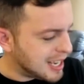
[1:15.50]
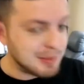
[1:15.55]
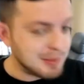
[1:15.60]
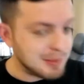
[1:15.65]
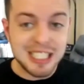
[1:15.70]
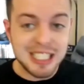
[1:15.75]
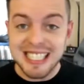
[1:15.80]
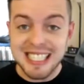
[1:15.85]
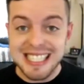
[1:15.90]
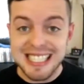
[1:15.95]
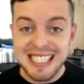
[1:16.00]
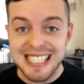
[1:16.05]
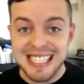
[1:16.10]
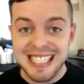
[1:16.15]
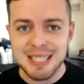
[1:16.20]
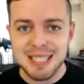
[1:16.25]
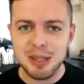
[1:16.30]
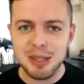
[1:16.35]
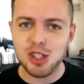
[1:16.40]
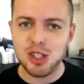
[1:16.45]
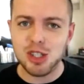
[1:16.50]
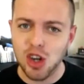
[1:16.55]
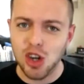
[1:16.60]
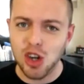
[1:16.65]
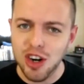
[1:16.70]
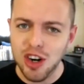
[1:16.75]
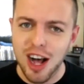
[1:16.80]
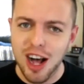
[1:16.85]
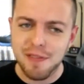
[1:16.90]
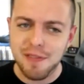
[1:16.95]
I'm not taking my
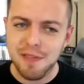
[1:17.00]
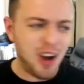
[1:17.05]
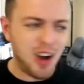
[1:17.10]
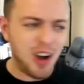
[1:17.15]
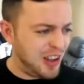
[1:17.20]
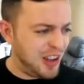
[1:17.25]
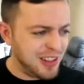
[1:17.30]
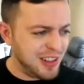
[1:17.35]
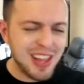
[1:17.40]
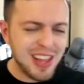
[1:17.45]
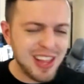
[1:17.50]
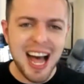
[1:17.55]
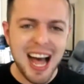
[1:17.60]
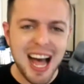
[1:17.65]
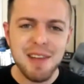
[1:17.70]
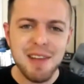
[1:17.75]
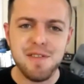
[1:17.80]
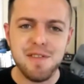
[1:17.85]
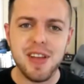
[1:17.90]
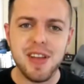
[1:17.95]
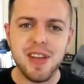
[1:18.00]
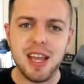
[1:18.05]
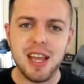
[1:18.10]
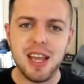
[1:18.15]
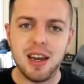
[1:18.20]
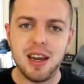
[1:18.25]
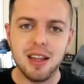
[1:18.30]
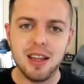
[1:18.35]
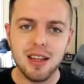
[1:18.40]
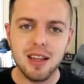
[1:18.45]
shirt off on the live
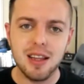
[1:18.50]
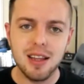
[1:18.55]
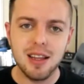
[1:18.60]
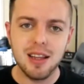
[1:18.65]
feed.